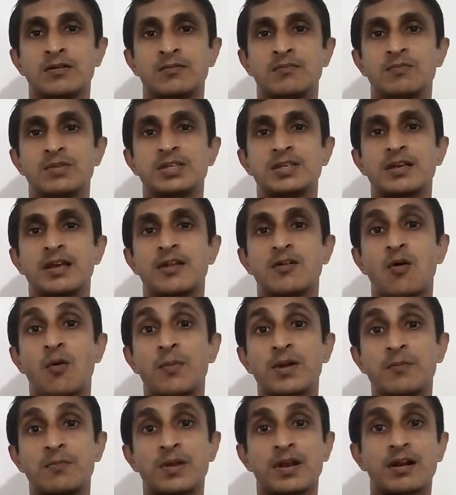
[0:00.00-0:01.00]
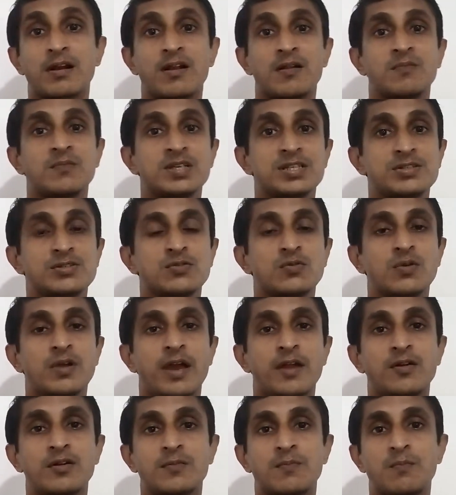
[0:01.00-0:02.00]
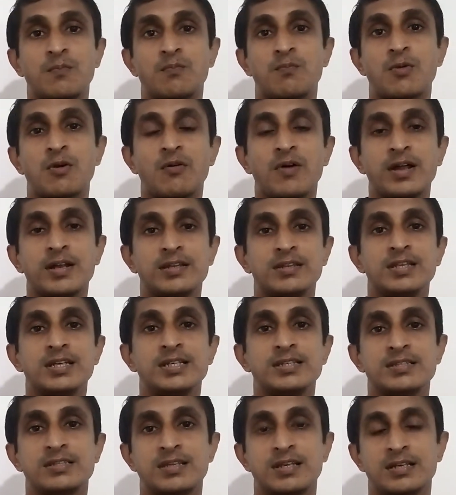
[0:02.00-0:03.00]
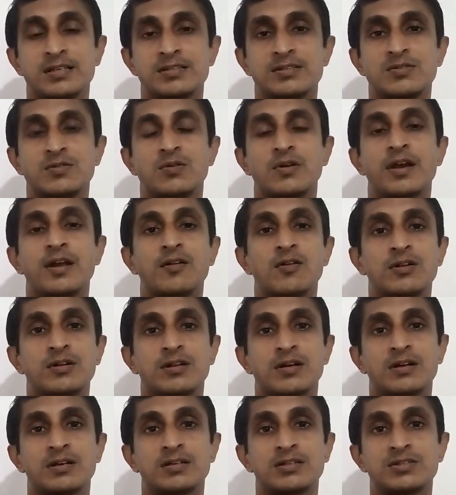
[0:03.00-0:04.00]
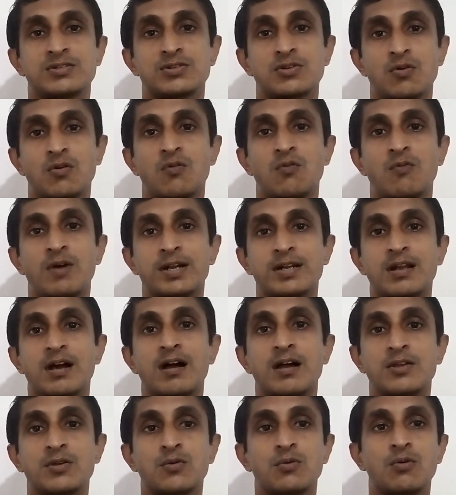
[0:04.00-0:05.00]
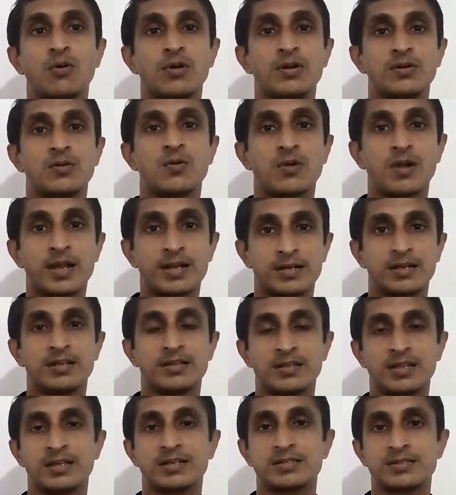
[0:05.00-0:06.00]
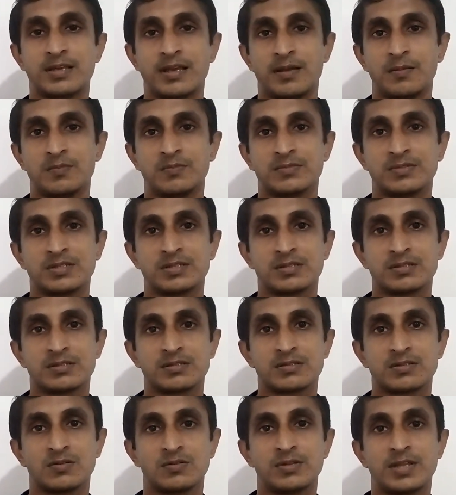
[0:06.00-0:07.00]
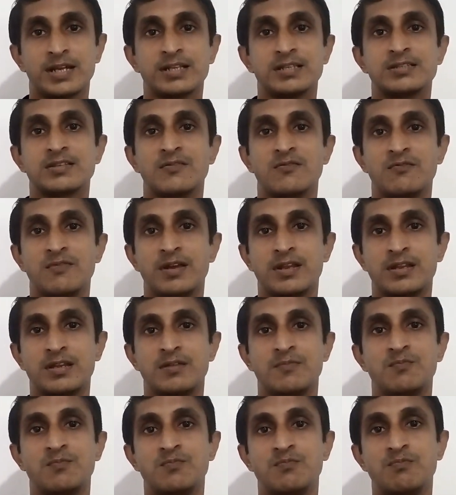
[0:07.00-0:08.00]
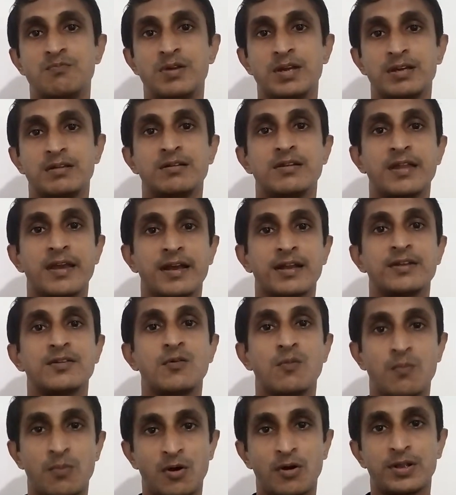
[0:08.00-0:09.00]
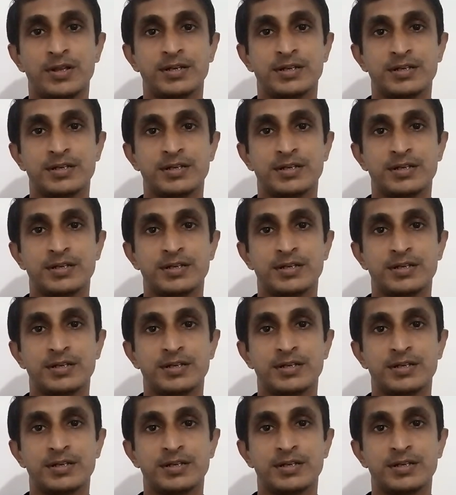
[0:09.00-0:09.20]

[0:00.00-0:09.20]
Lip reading: Missing an opening paragraph means you cannot provide these things. You cannot show what are you going to write in the exam. So that is a very big negative point.